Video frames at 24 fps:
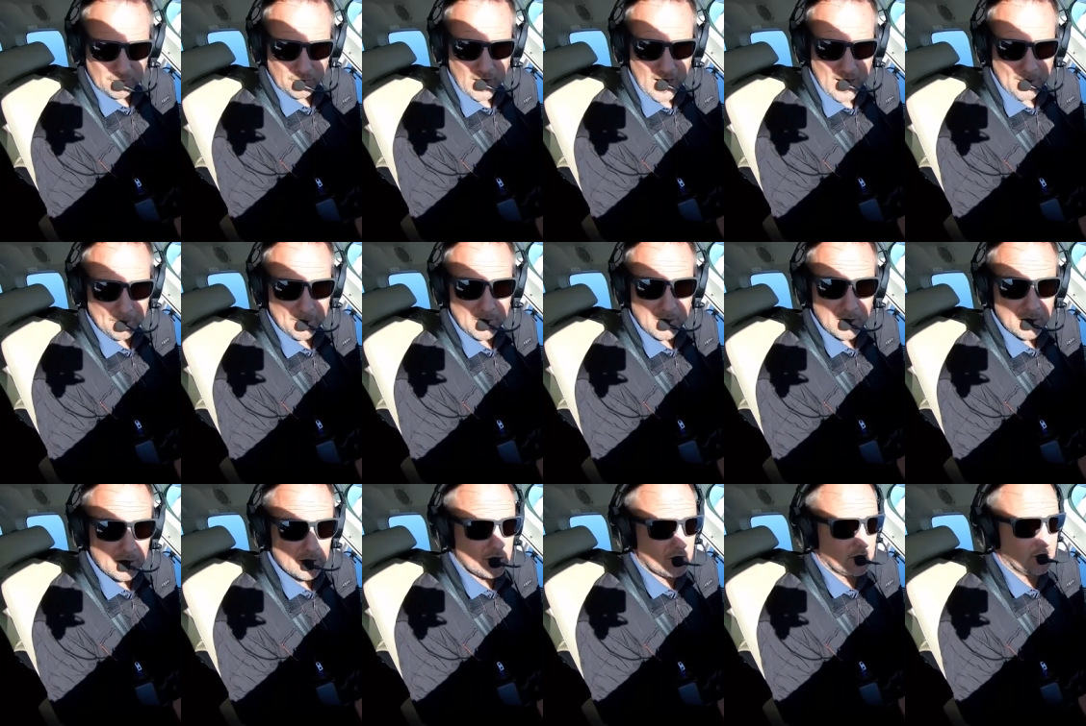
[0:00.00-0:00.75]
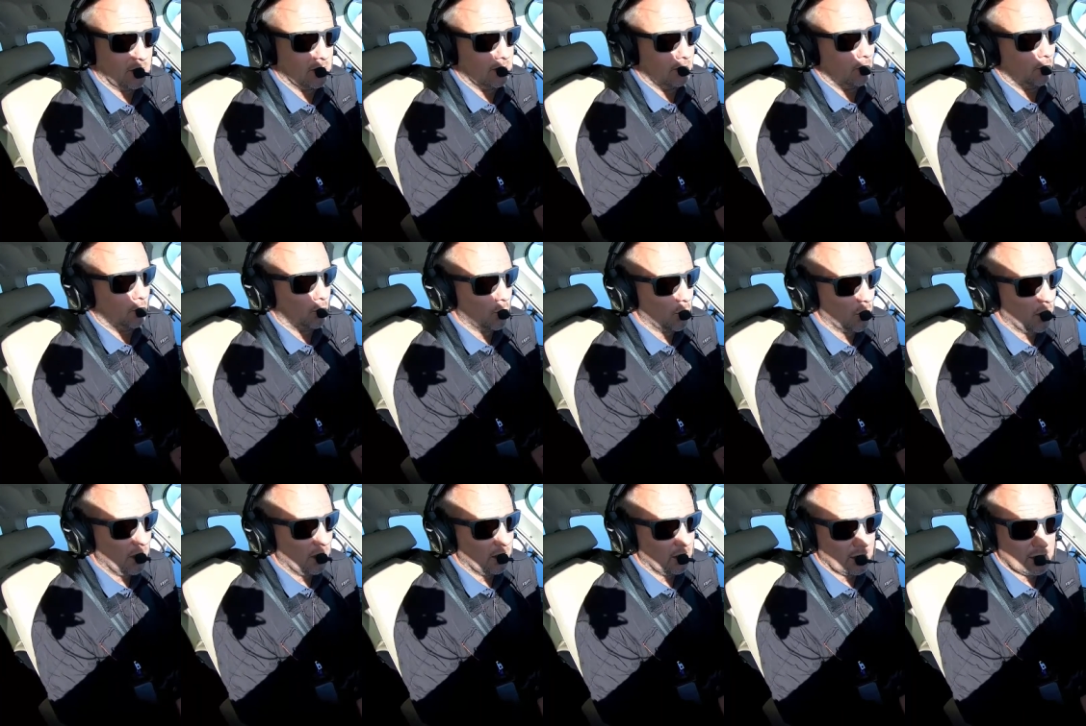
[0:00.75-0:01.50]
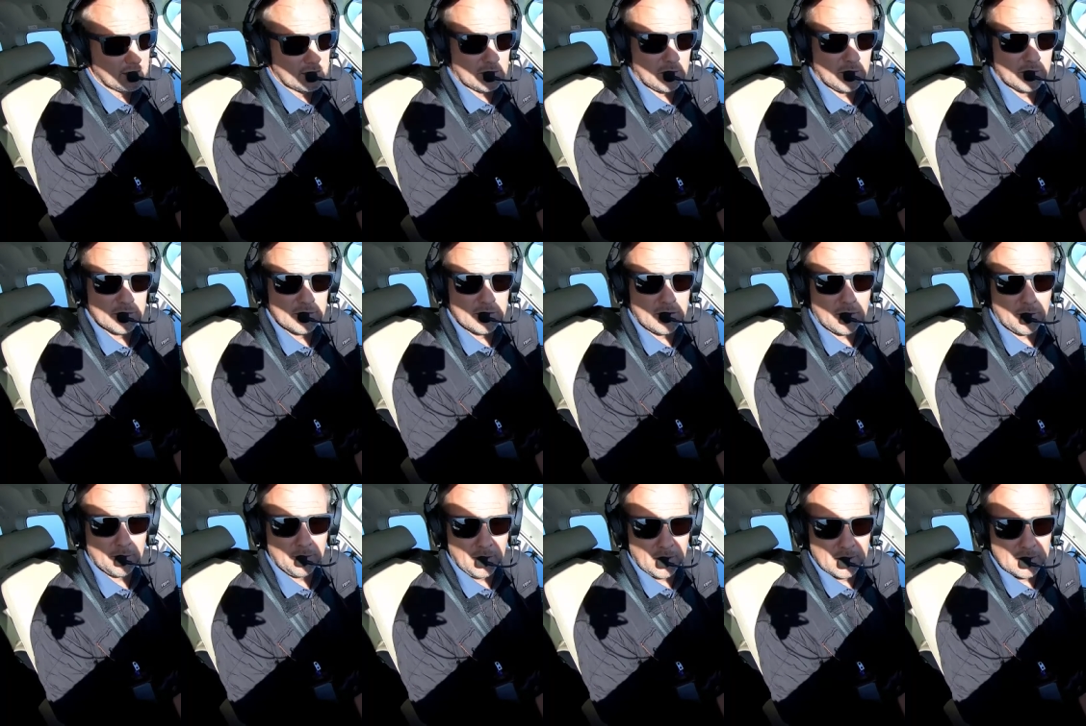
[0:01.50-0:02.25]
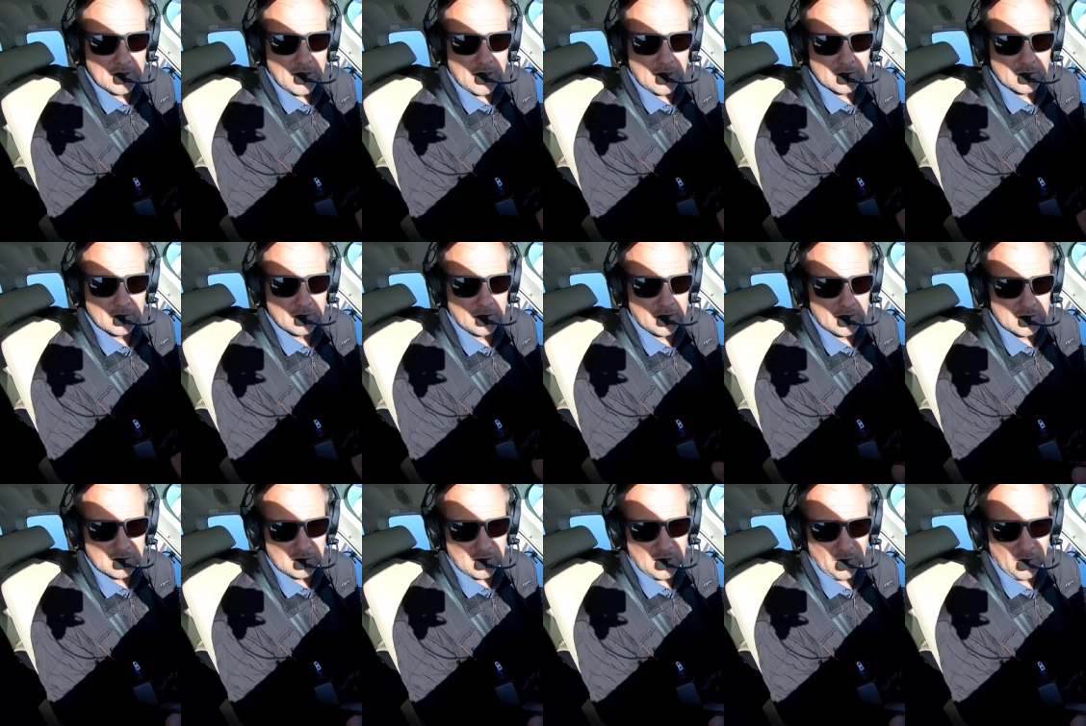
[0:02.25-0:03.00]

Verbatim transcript: flat pitch and it really slows the airplane down. So as